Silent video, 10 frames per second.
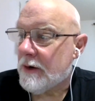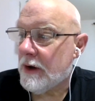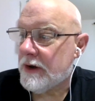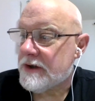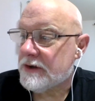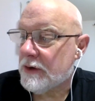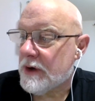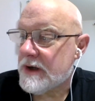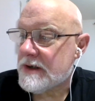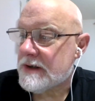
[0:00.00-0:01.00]
quality
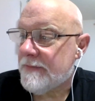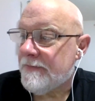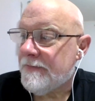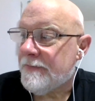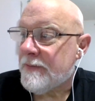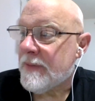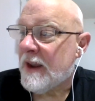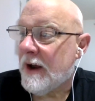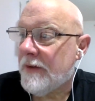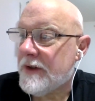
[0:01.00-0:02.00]
stories.
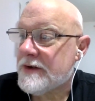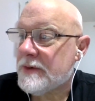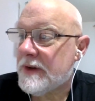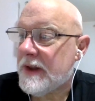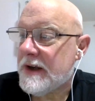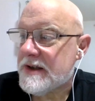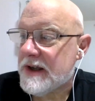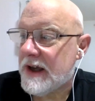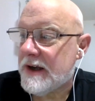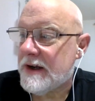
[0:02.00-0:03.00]
On this one, they
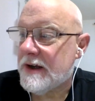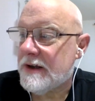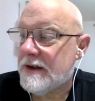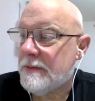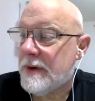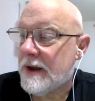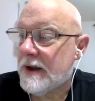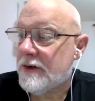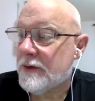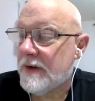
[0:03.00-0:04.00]
decided to
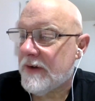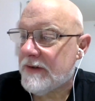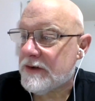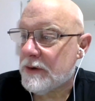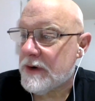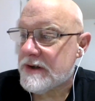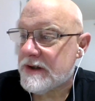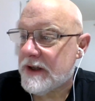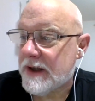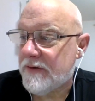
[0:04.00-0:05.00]
pick 25 stories
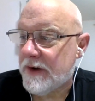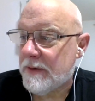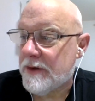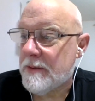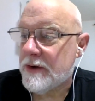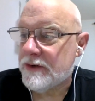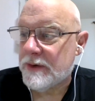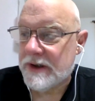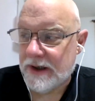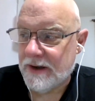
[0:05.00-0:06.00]
that they could find with the most
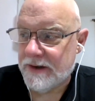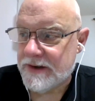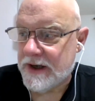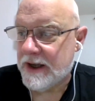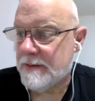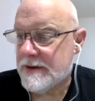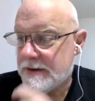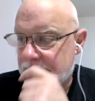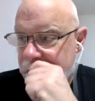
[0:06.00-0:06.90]
ridiculous names.